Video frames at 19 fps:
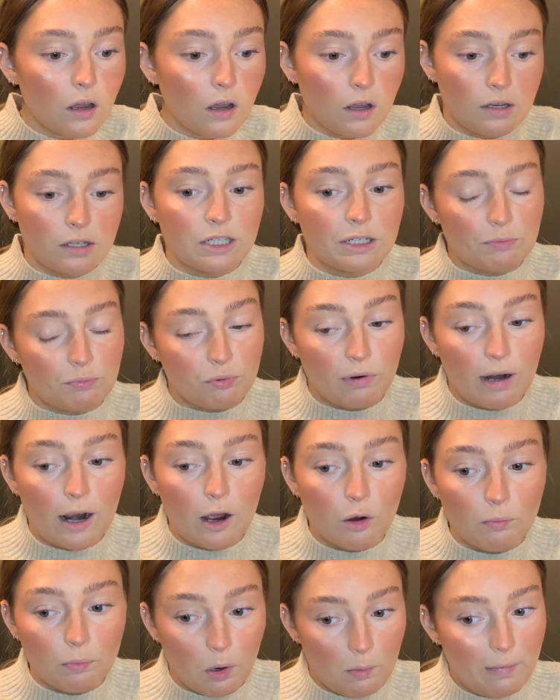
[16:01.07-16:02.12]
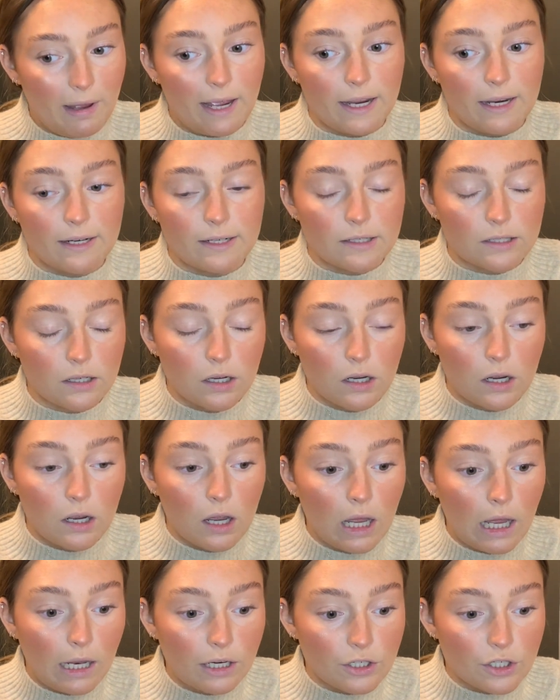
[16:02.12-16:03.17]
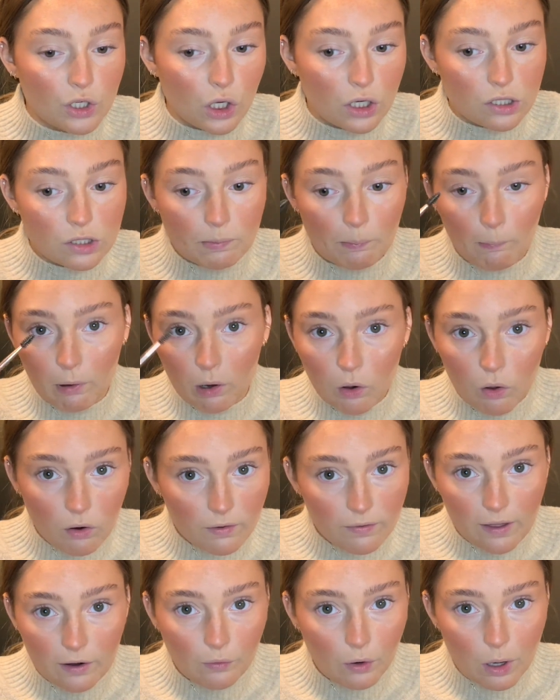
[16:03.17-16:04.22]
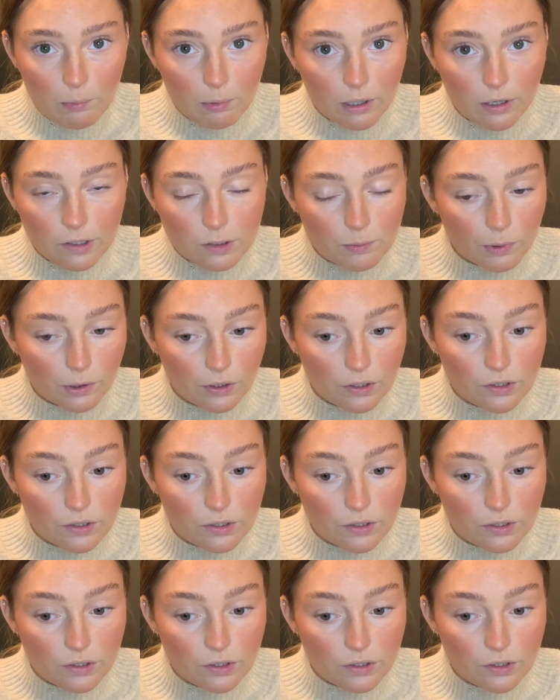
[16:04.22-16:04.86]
Dip Brow Pomade and just block their eyebrows, because